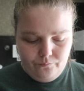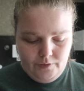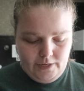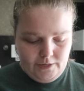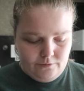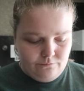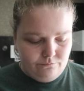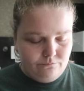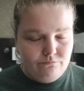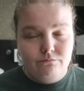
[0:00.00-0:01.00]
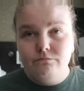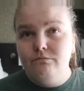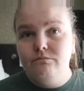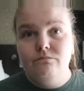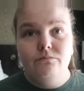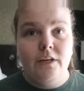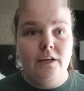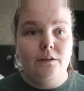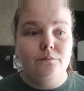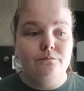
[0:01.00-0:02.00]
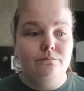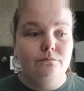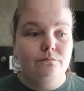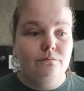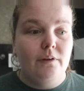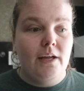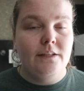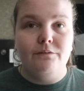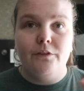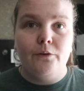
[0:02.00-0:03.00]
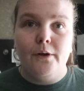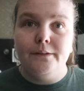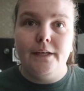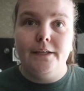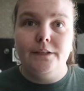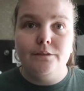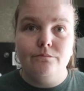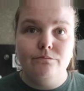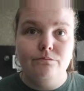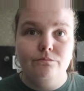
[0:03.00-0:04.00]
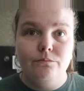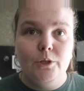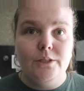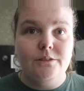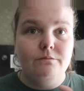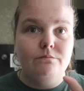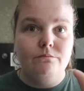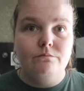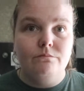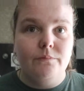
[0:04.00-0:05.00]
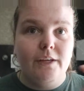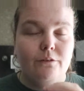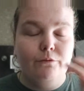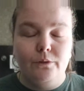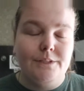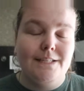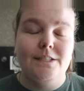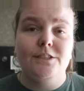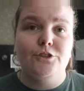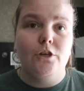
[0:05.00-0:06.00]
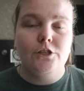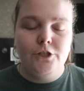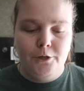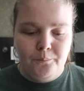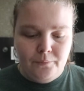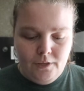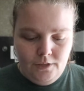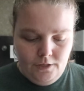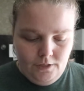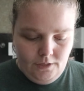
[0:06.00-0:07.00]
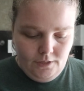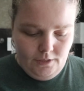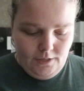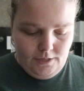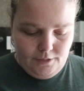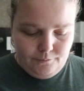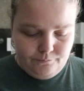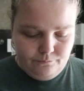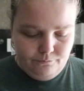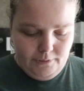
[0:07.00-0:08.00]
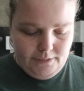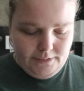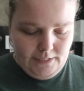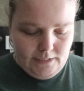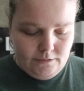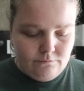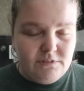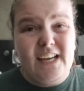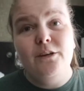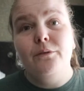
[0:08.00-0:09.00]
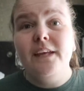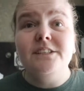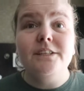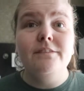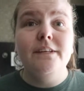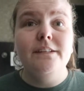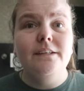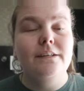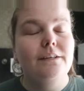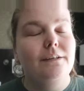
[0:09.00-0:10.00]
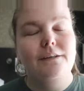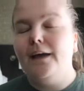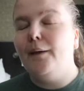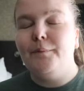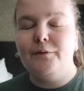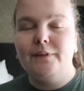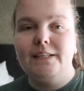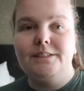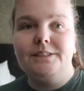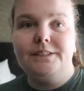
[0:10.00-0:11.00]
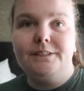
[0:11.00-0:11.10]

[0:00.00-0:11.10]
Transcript: yeah, um, and if they're on like good, like full sentence structure. Um, but yeah, Dino Thanksgiving, happy readings.